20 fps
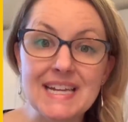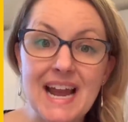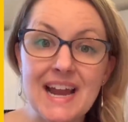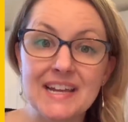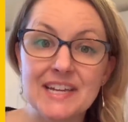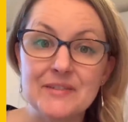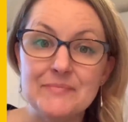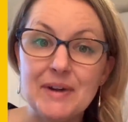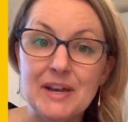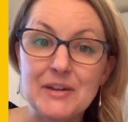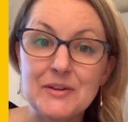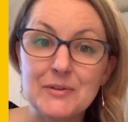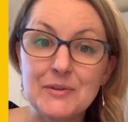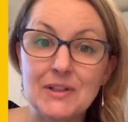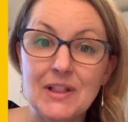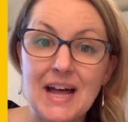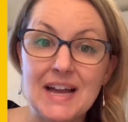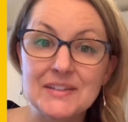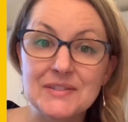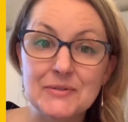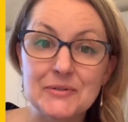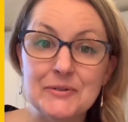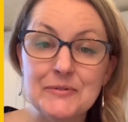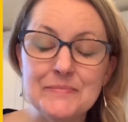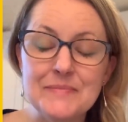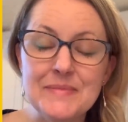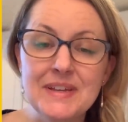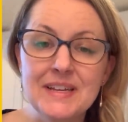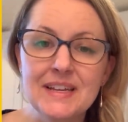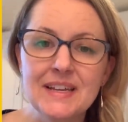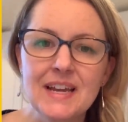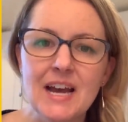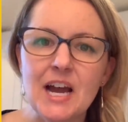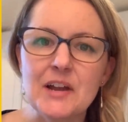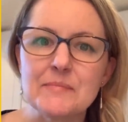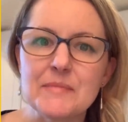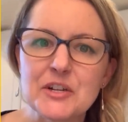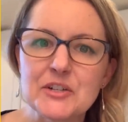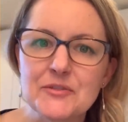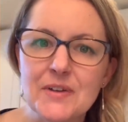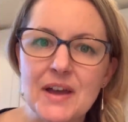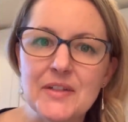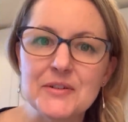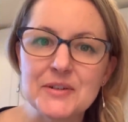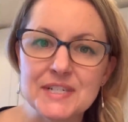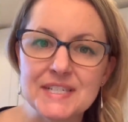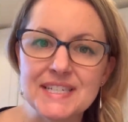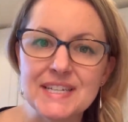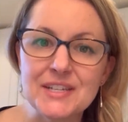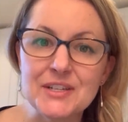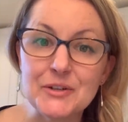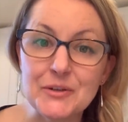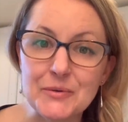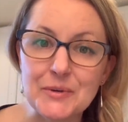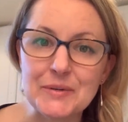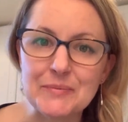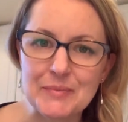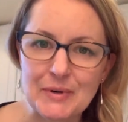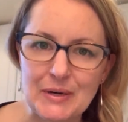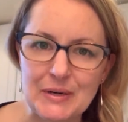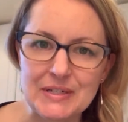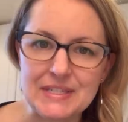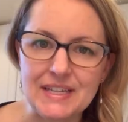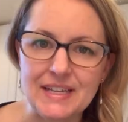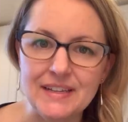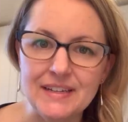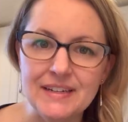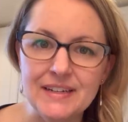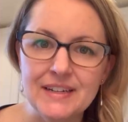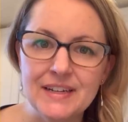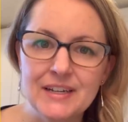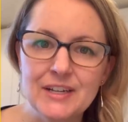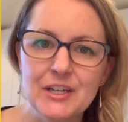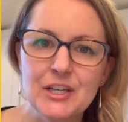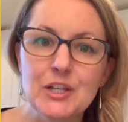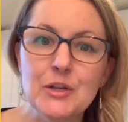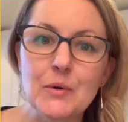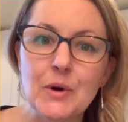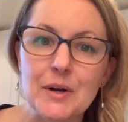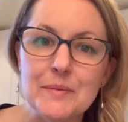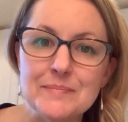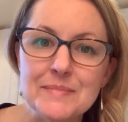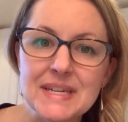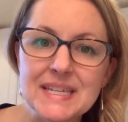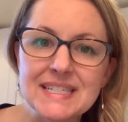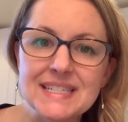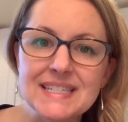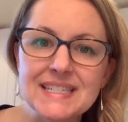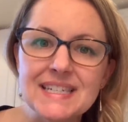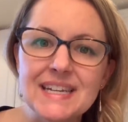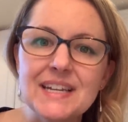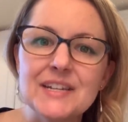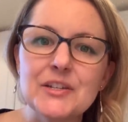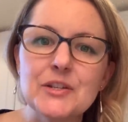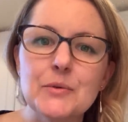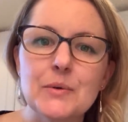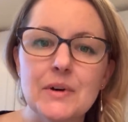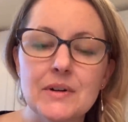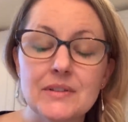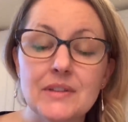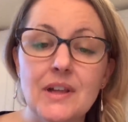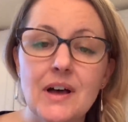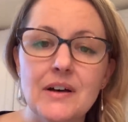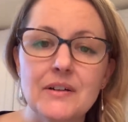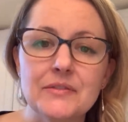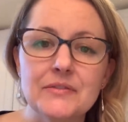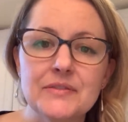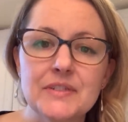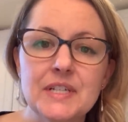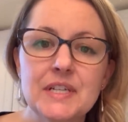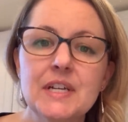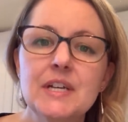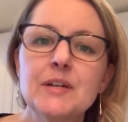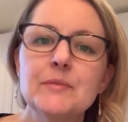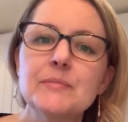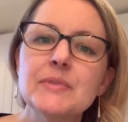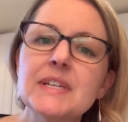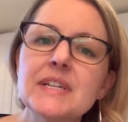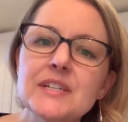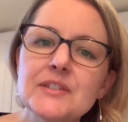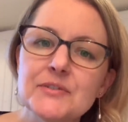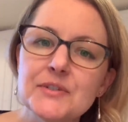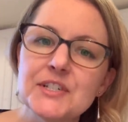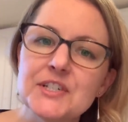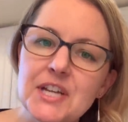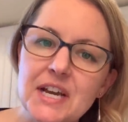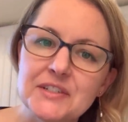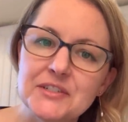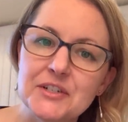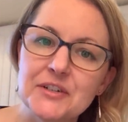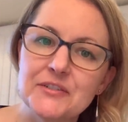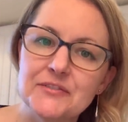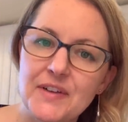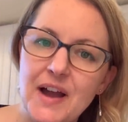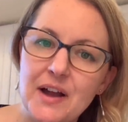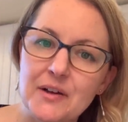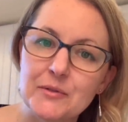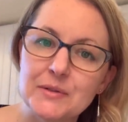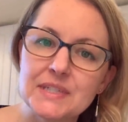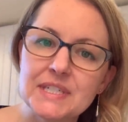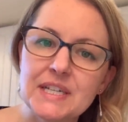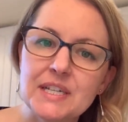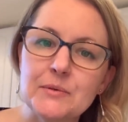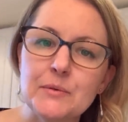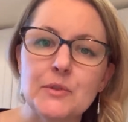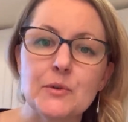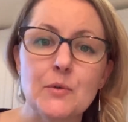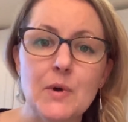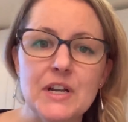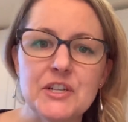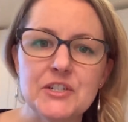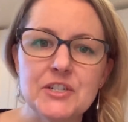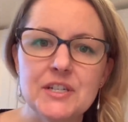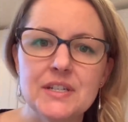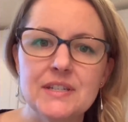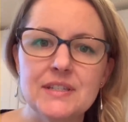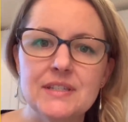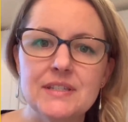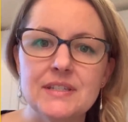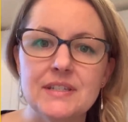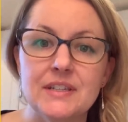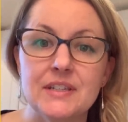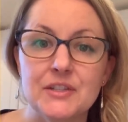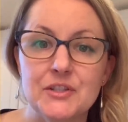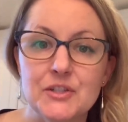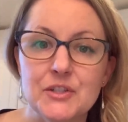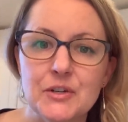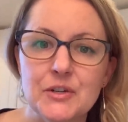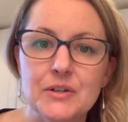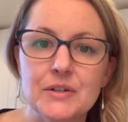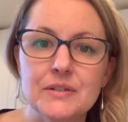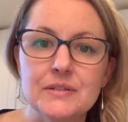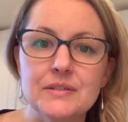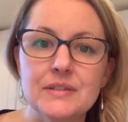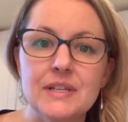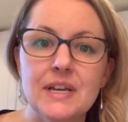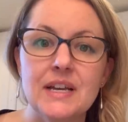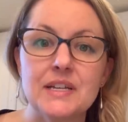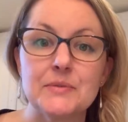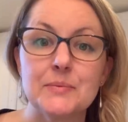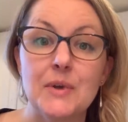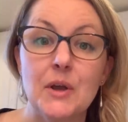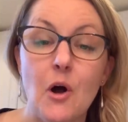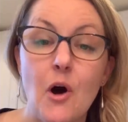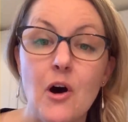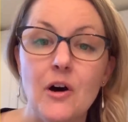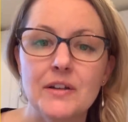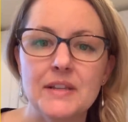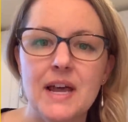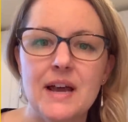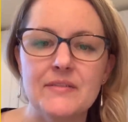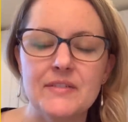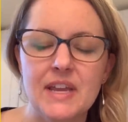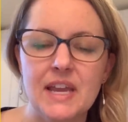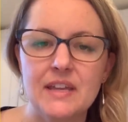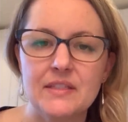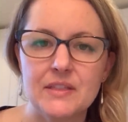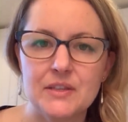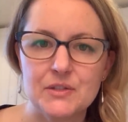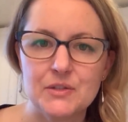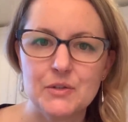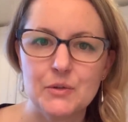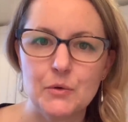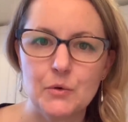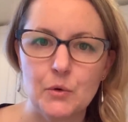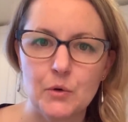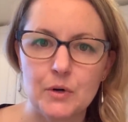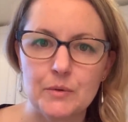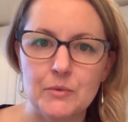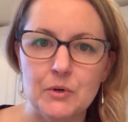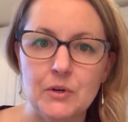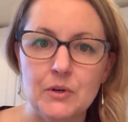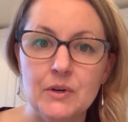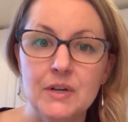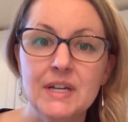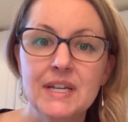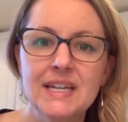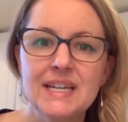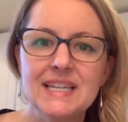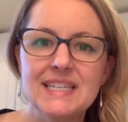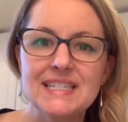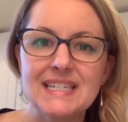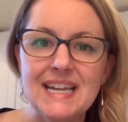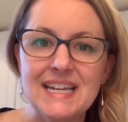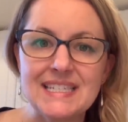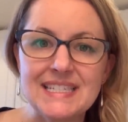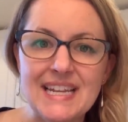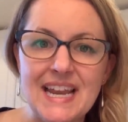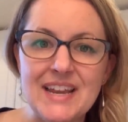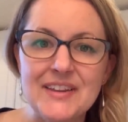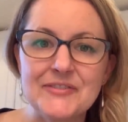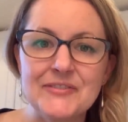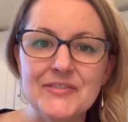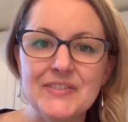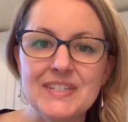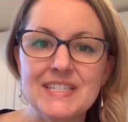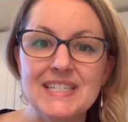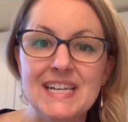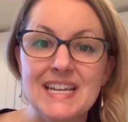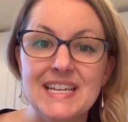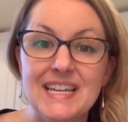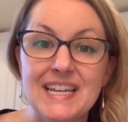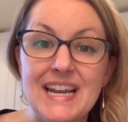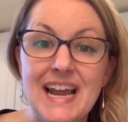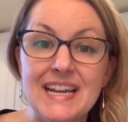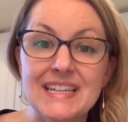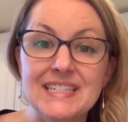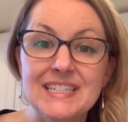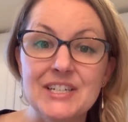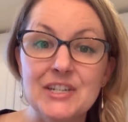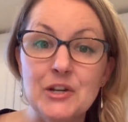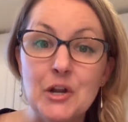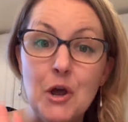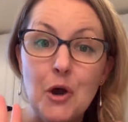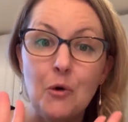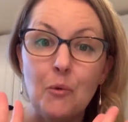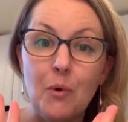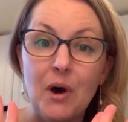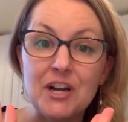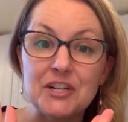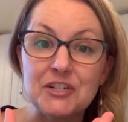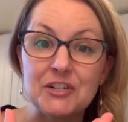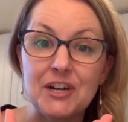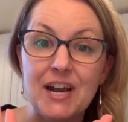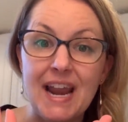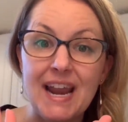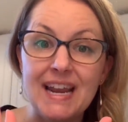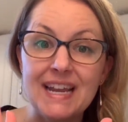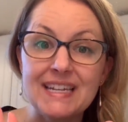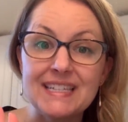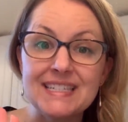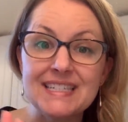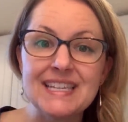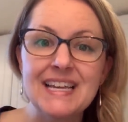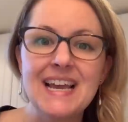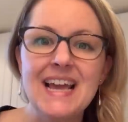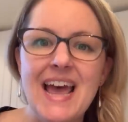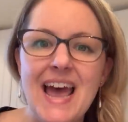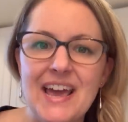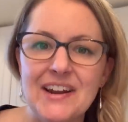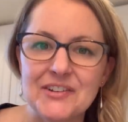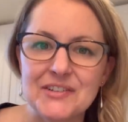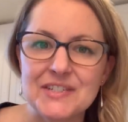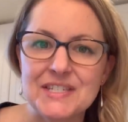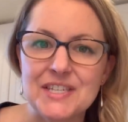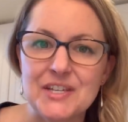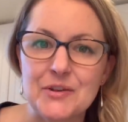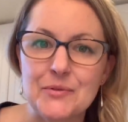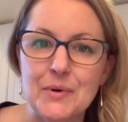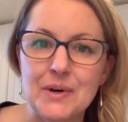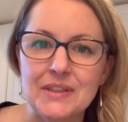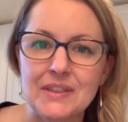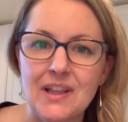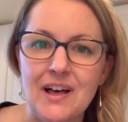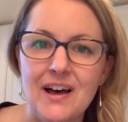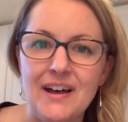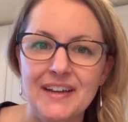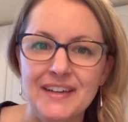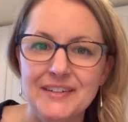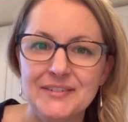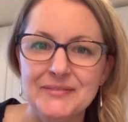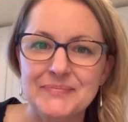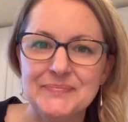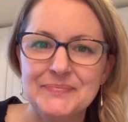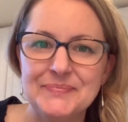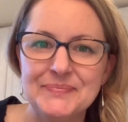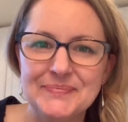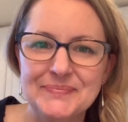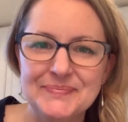snack in my new classroom, I'd much rather see you in person. You are missed and you are loved. Please reach out to your faculty with questions and concerns as we all navigate this new normal. Stay safe, stay connected, wash your hands, and I'll see you online.